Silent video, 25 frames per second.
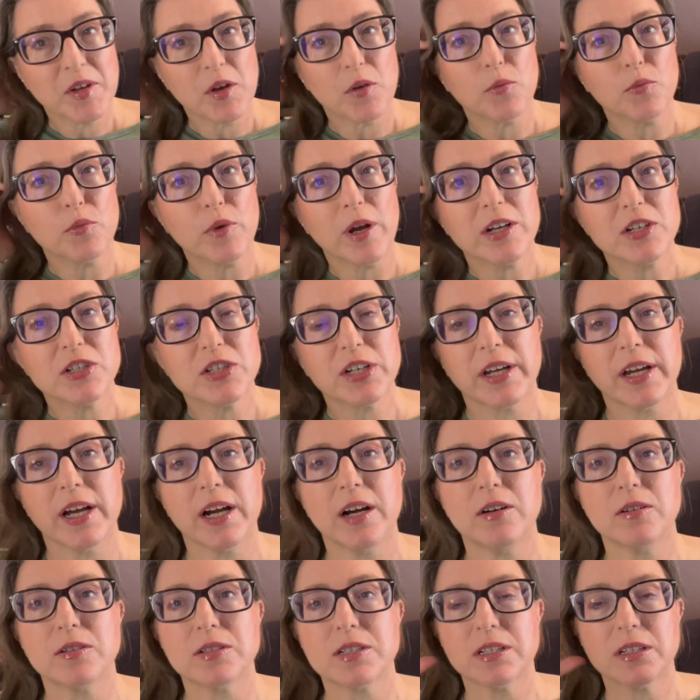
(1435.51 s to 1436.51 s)
rushing
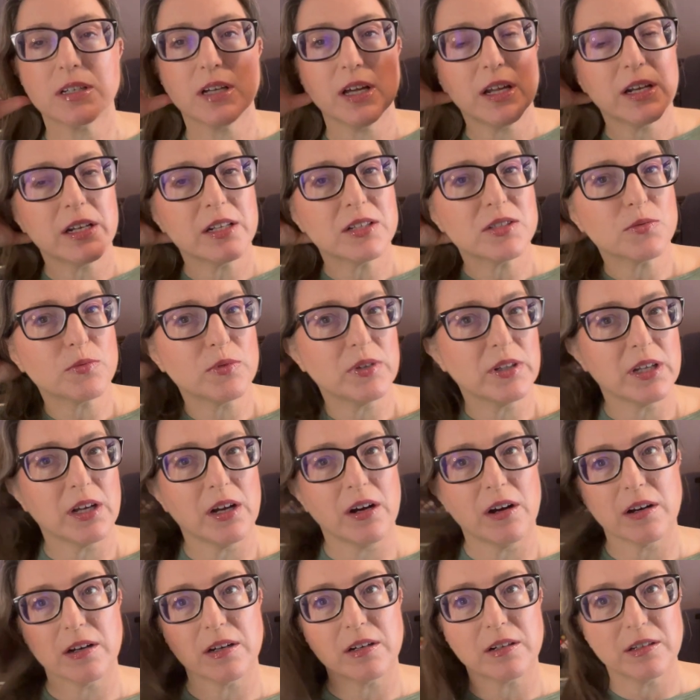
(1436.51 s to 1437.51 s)
out, and it's really
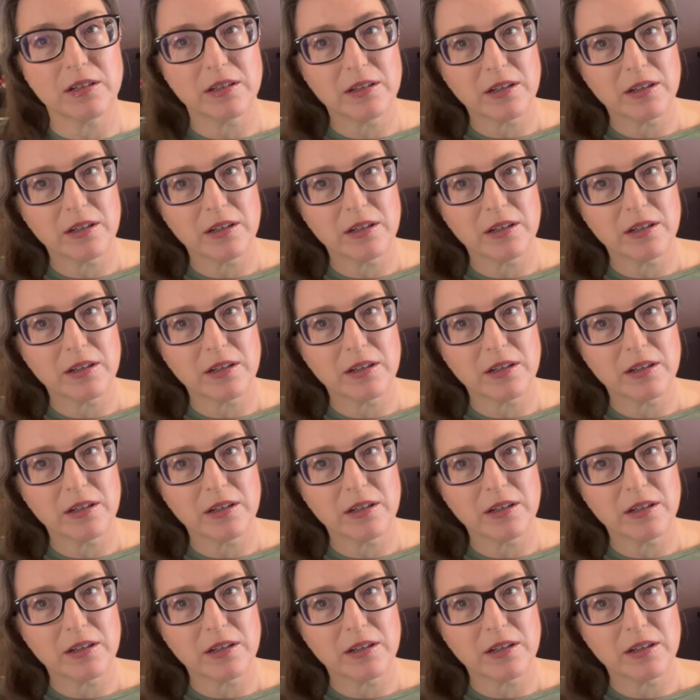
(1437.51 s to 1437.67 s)
hard.